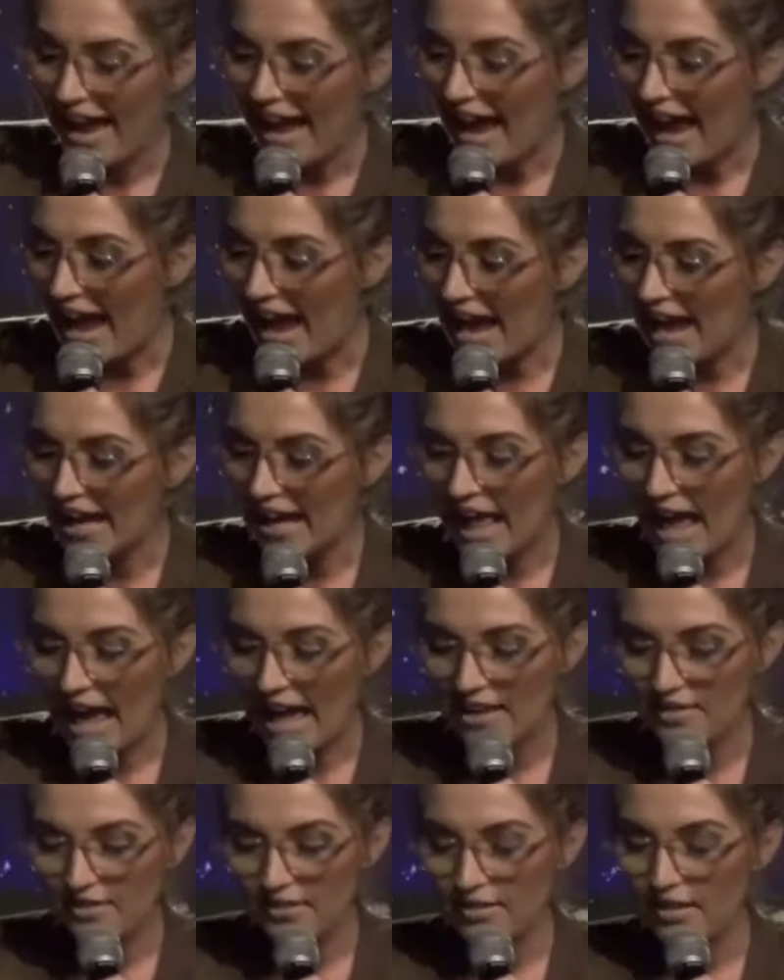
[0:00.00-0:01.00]
and
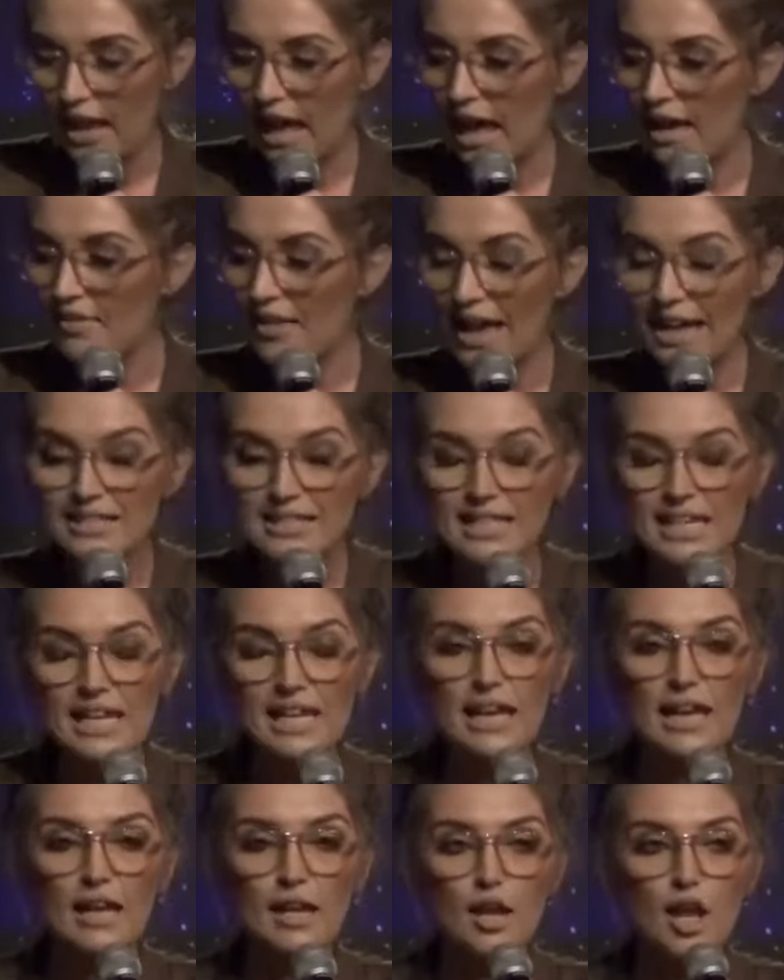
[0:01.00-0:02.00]
and and that's
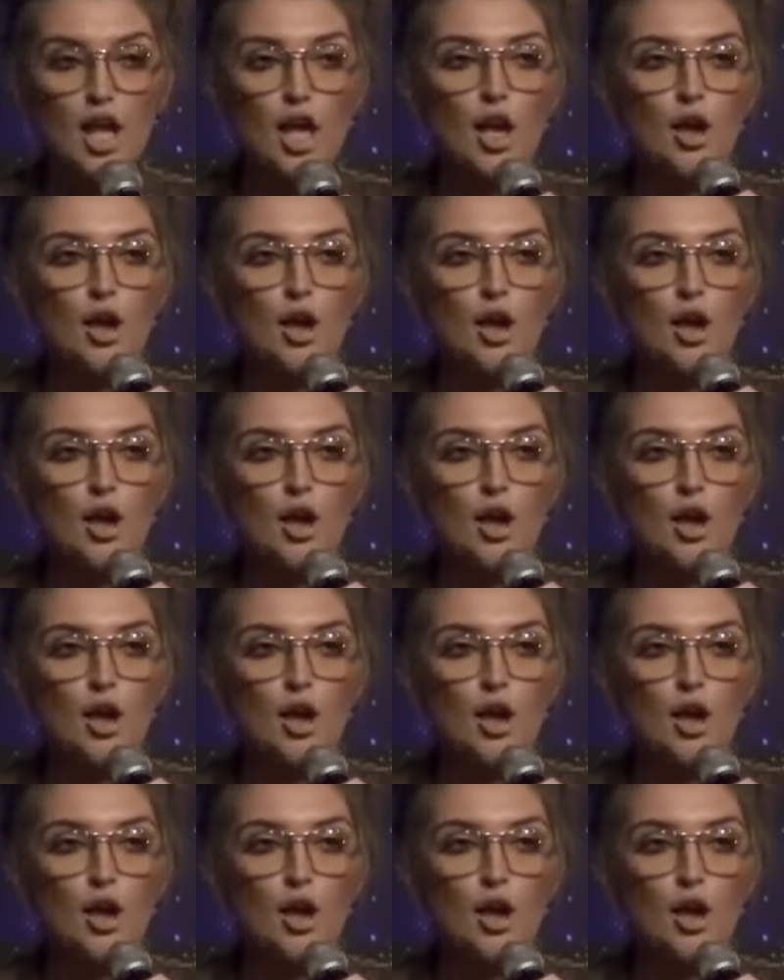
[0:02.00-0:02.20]
it